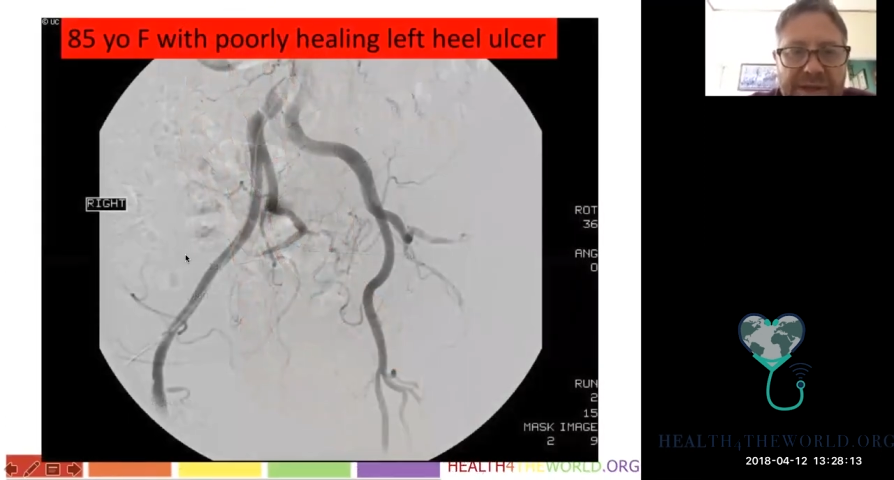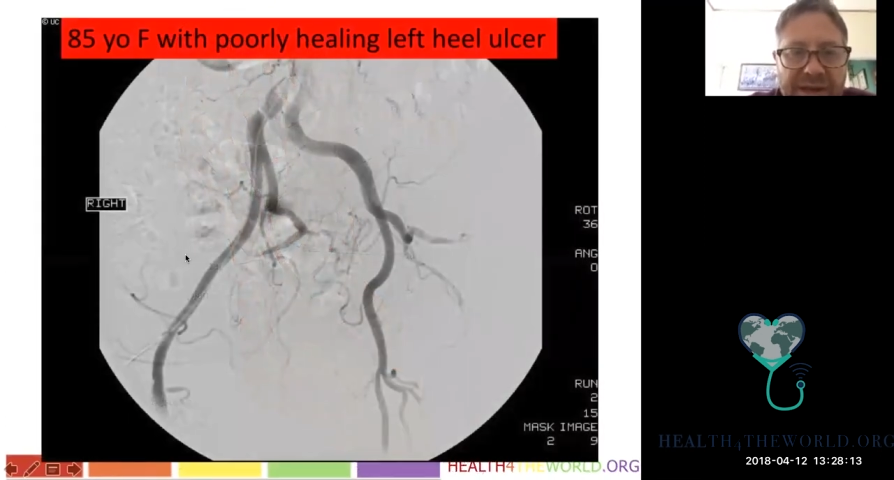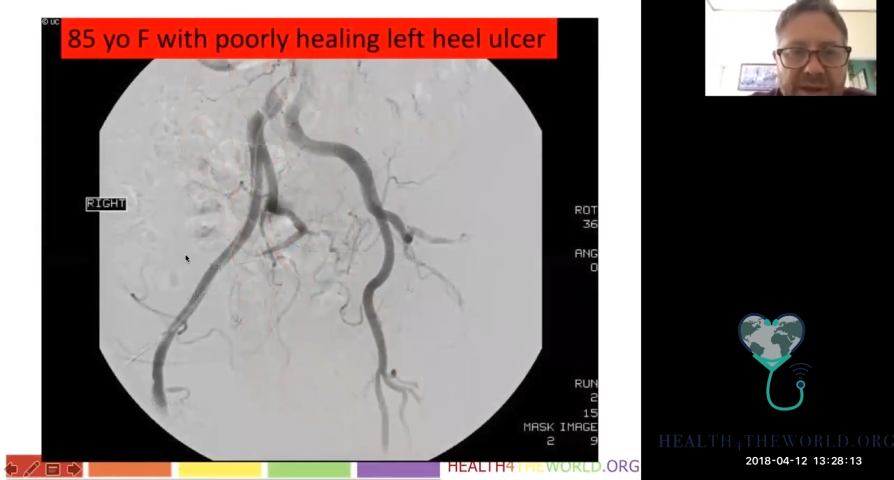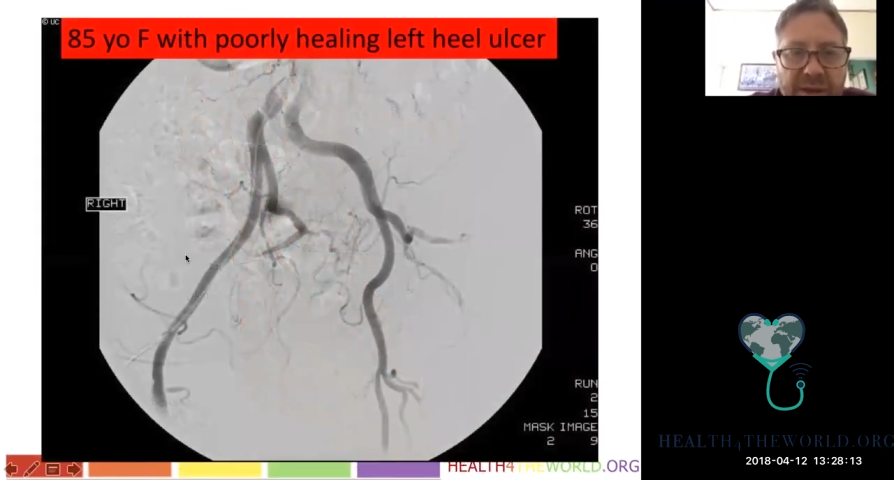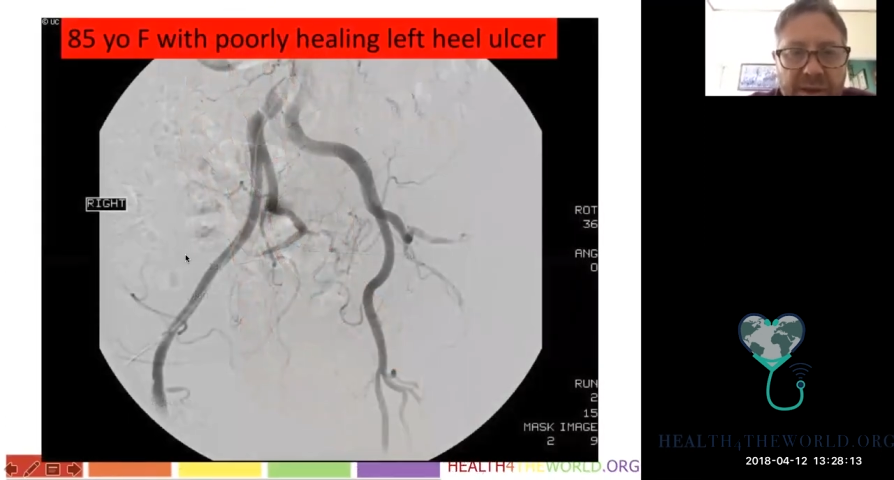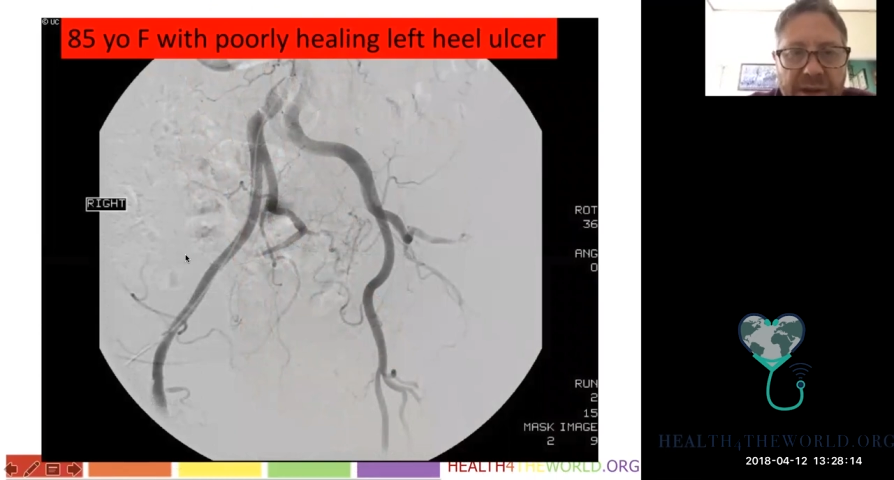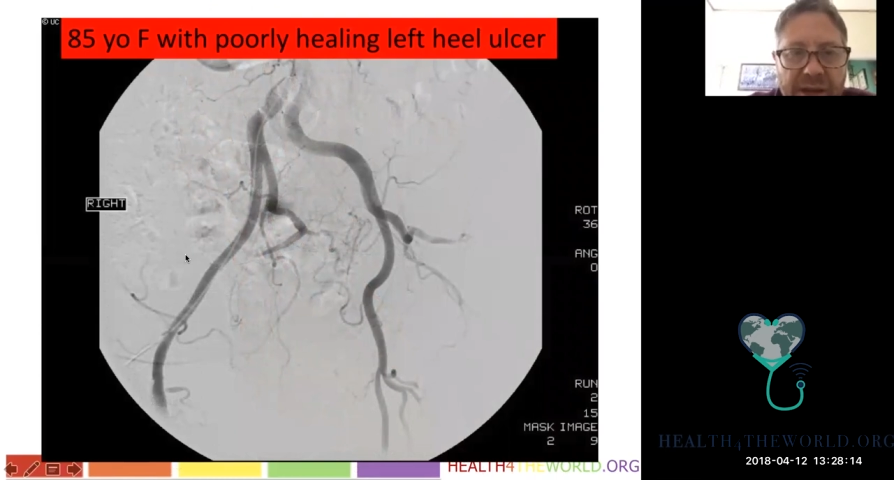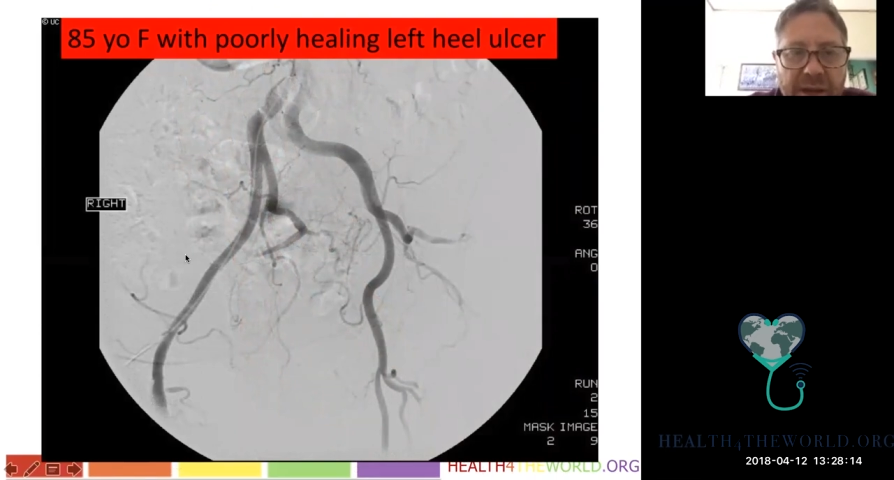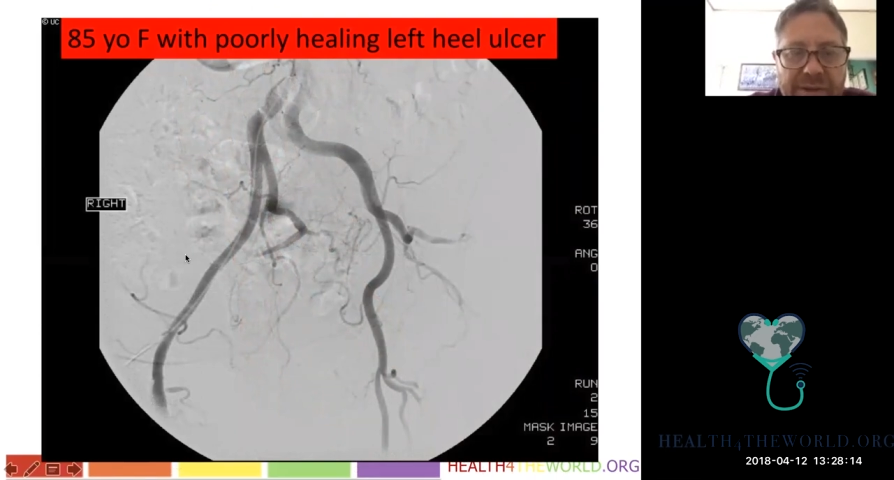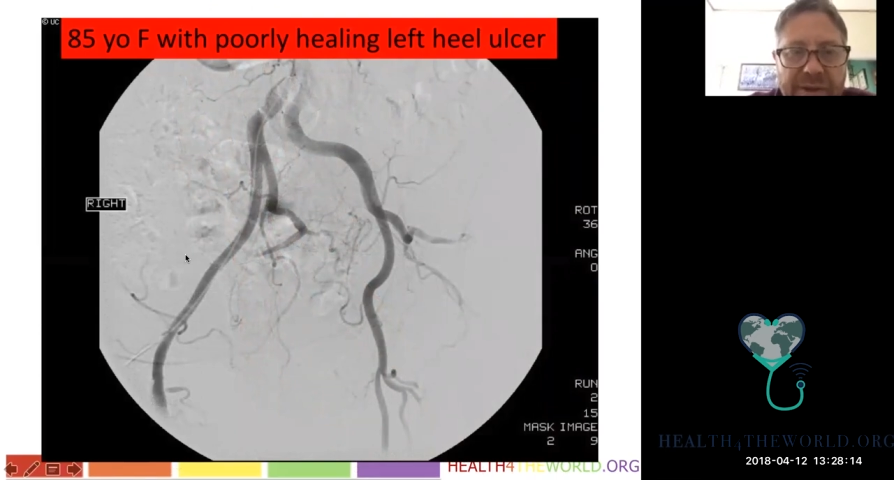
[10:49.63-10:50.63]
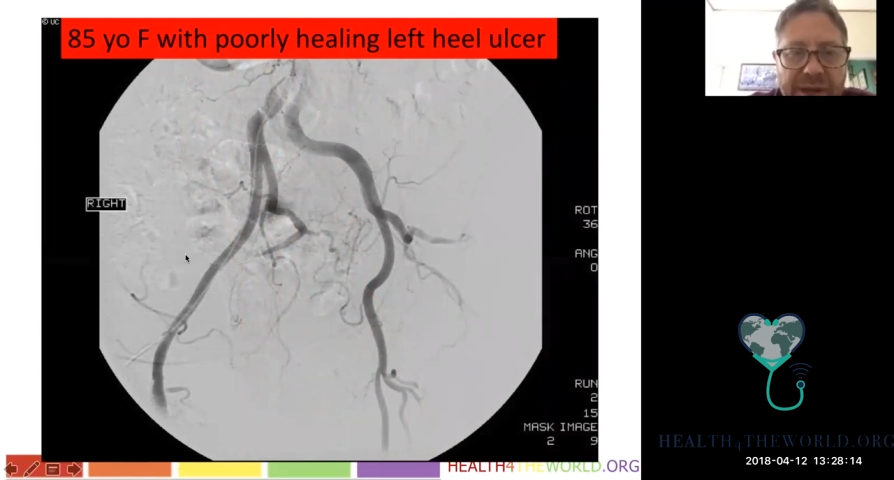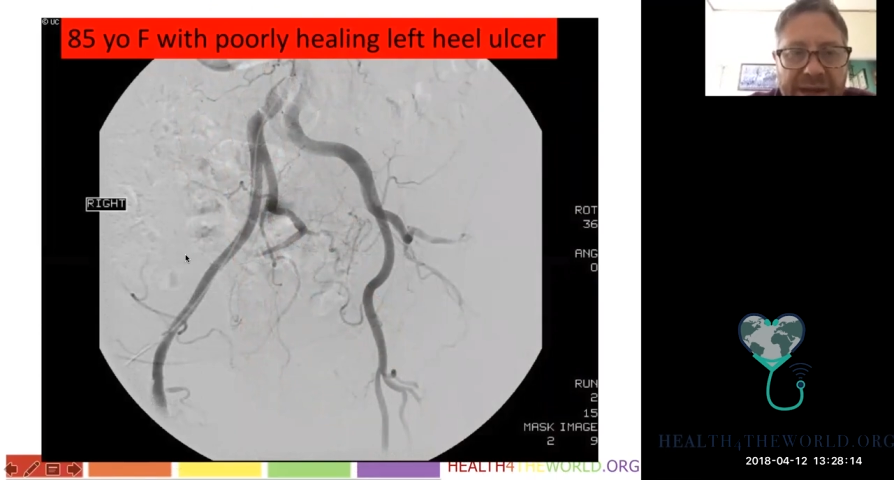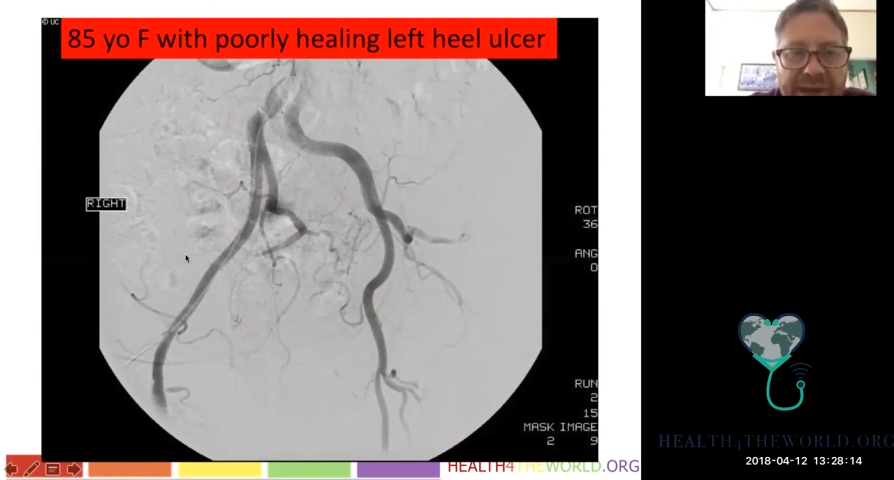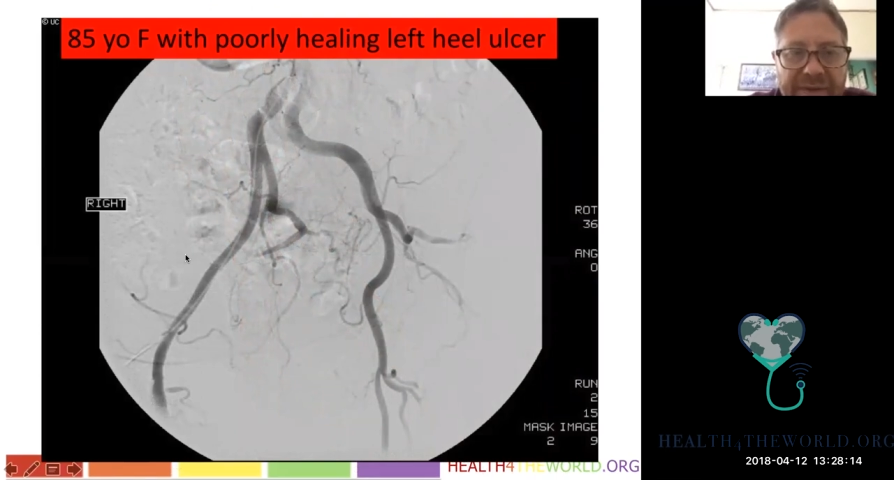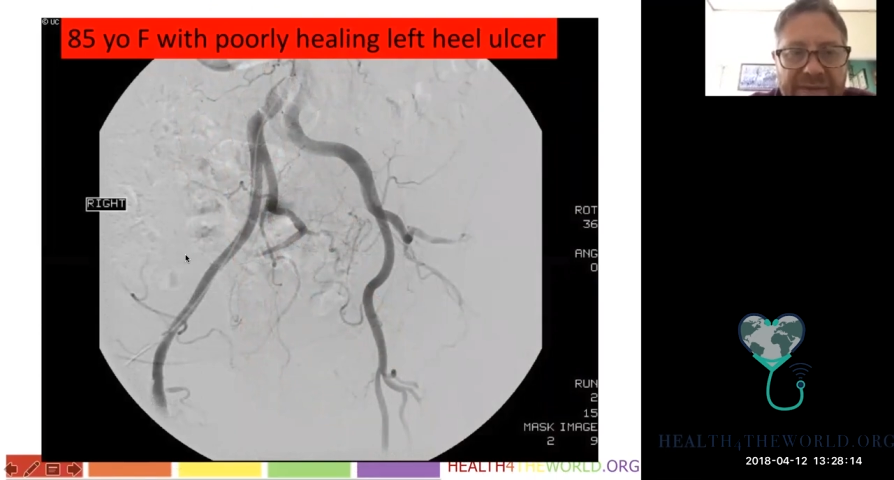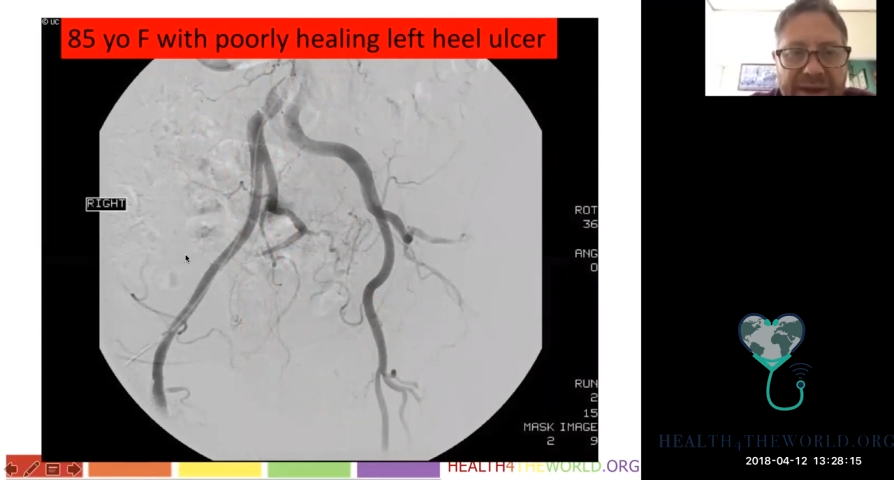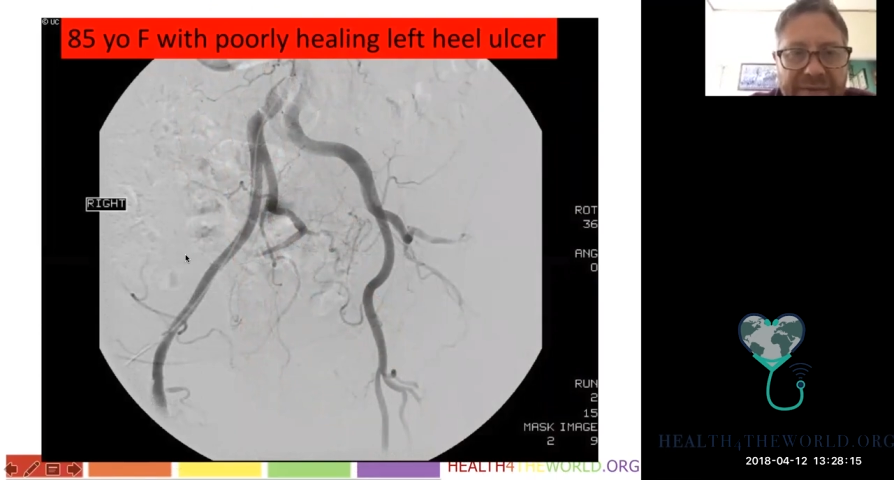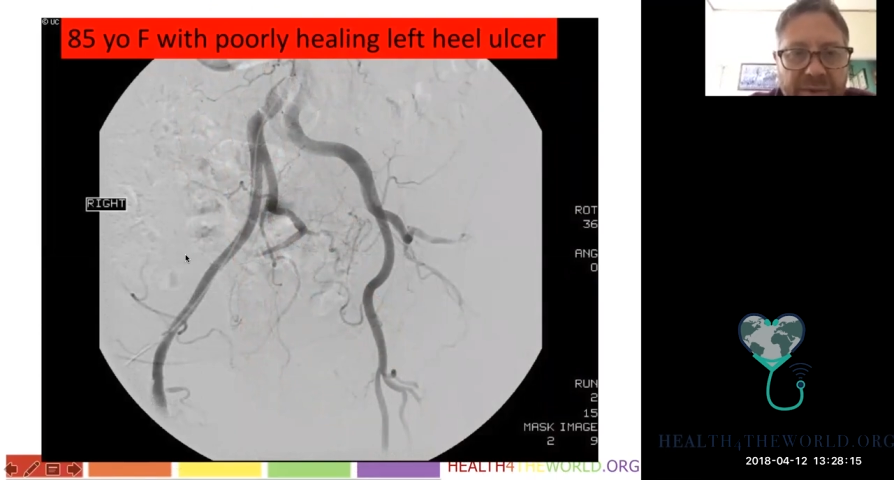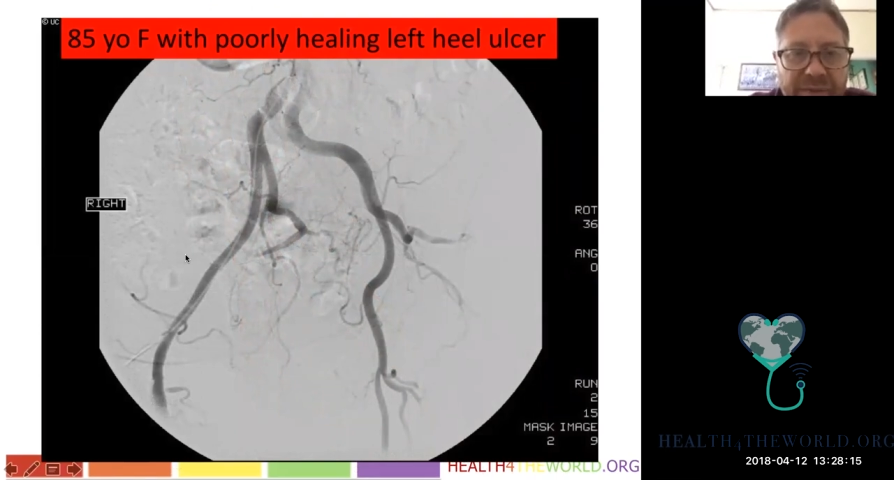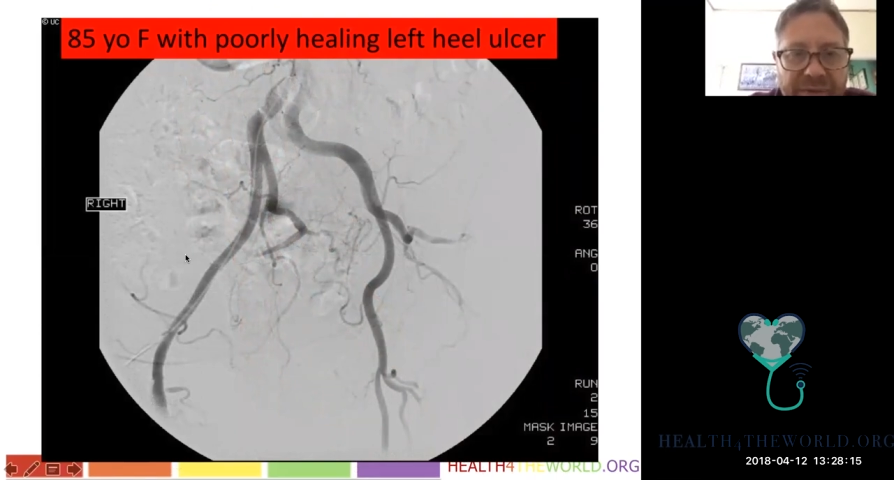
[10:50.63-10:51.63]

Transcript: 85-year-old